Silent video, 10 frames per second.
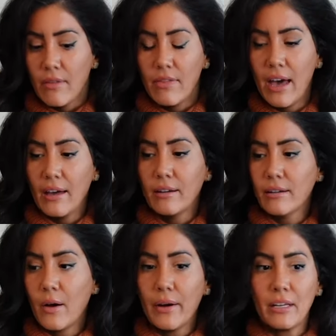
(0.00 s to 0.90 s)

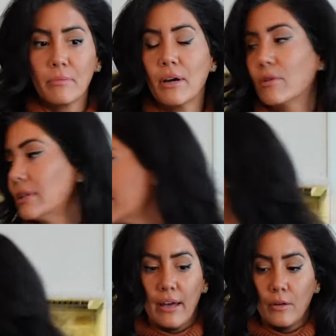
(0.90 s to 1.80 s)
Then, oh, I need my roller.
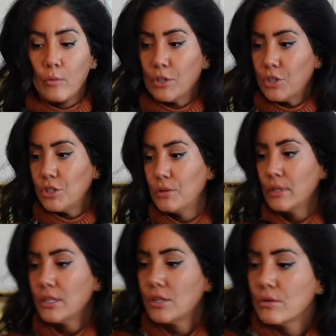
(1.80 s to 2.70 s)
Then what you do
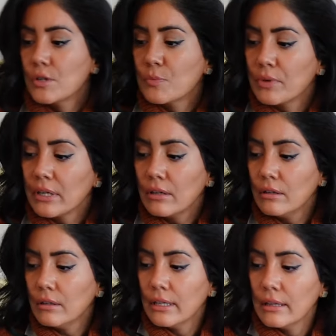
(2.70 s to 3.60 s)
is you
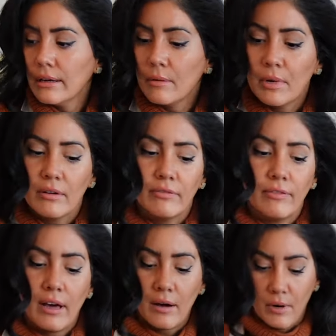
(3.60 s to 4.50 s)
sprinkle a little bit of
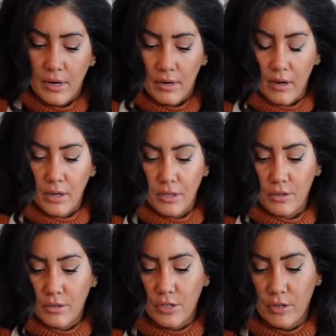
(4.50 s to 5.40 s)
flour on
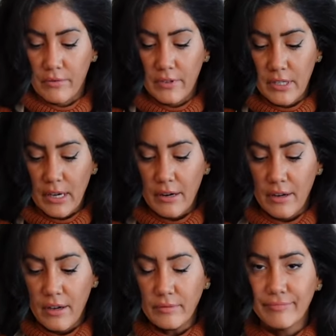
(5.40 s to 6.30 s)
your surface area,